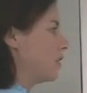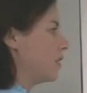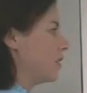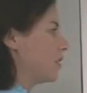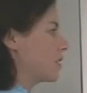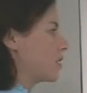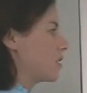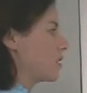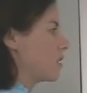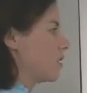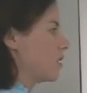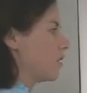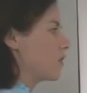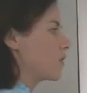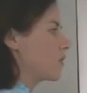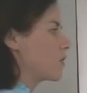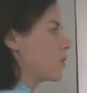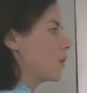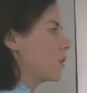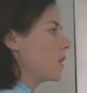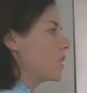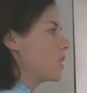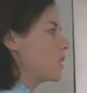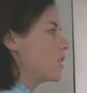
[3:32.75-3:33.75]
root of
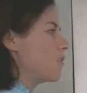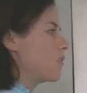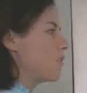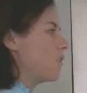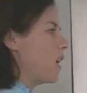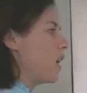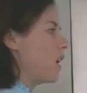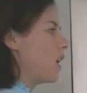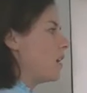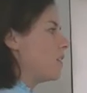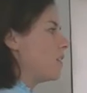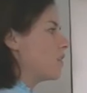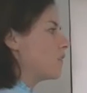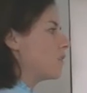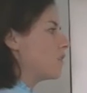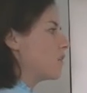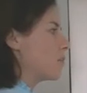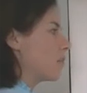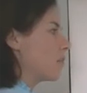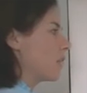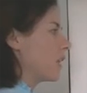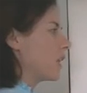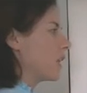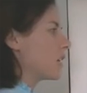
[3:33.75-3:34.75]
25
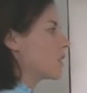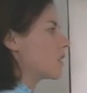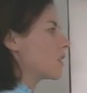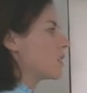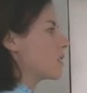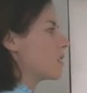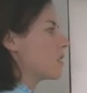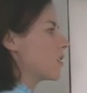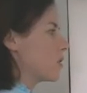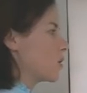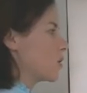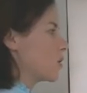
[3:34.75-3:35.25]
plus